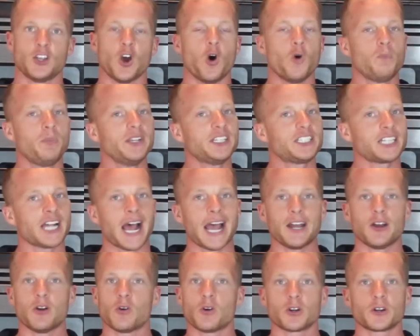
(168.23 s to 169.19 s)
Don't be
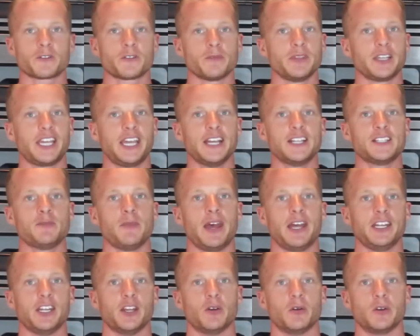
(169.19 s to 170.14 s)
shy to order from the kids
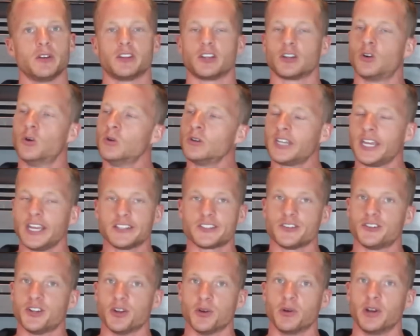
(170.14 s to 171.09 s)
menu. The cool
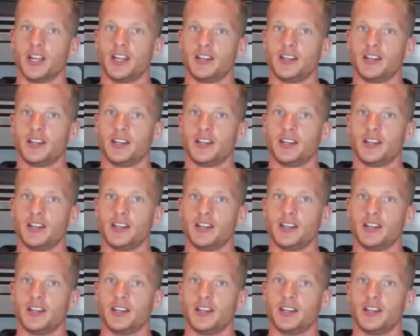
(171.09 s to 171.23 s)
kids are doing